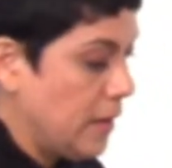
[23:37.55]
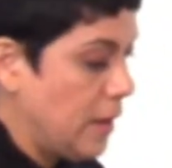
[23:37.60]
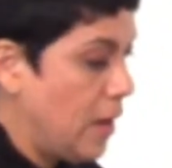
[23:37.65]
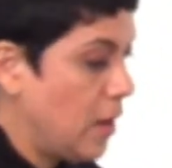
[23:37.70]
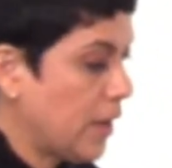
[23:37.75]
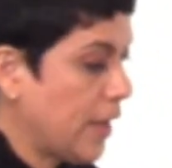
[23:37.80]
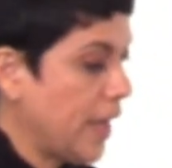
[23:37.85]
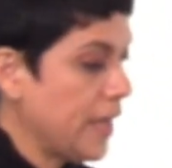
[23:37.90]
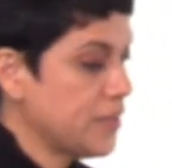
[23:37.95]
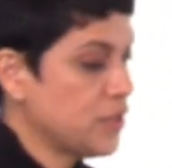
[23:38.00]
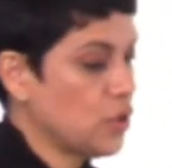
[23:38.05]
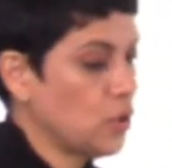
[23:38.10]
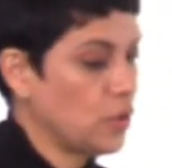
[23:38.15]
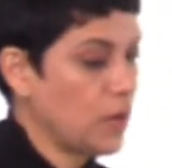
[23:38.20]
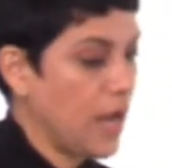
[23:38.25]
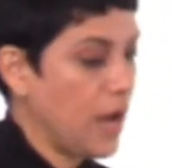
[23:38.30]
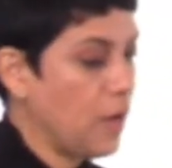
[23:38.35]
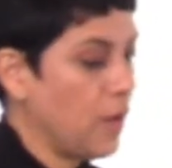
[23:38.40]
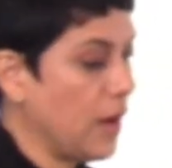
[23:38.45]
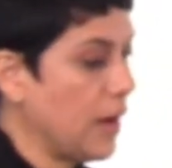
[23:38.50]
Okay, so
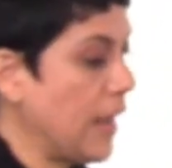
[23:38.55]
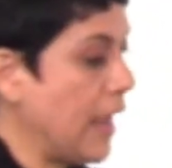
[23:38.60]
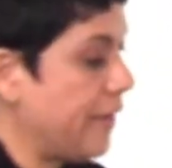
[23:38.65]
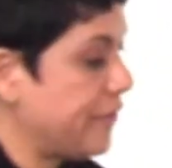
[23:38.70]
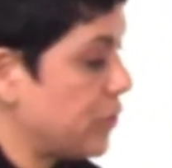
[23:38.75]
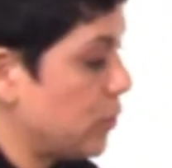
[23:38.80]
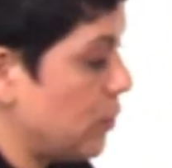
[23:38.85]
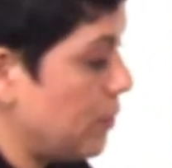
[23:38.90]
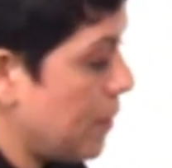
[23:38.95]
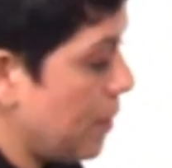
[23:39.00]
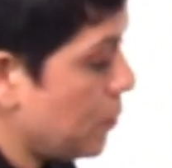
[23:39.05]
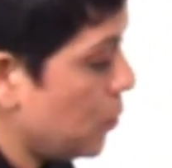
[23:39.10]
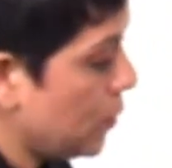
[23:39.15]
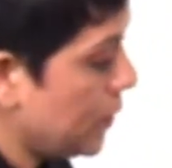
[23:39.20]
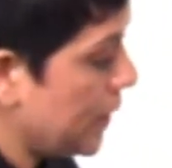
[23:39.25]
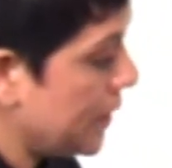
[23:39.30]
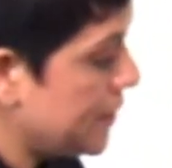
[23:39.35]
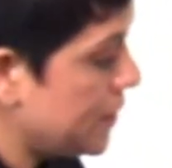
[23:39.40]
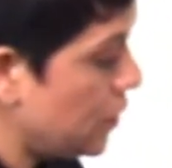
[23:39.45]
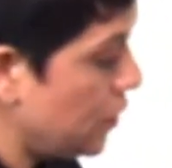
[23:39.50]
now I have to remember
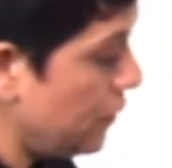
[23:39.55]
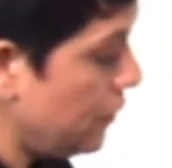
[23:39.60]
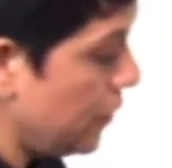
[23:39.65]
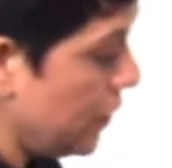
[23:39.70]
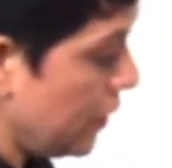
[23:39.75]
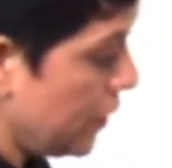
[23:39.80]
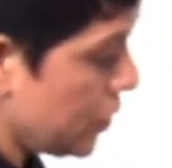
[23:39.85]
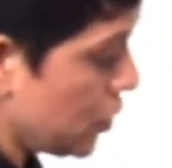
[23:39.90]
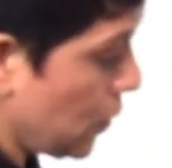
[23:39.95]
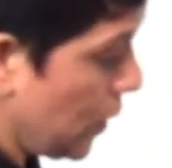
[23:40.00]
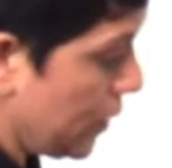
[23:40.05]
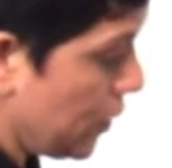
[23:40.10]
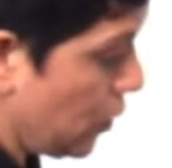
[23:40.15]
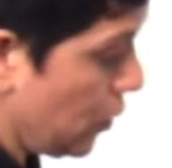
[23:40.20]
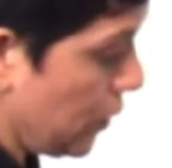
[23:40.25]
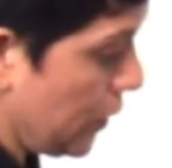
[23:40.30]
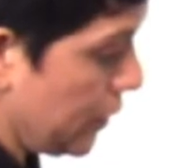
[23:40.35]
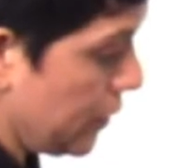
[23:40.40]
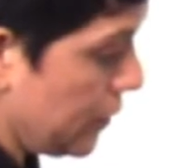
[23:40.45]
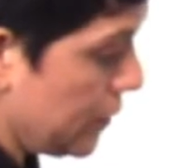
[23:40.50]
what I did over there, so I know
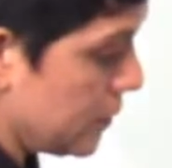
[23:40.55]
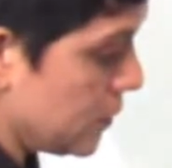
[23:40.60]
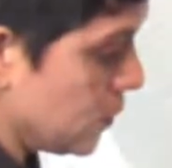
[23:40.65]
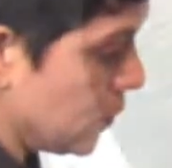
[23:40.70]
that this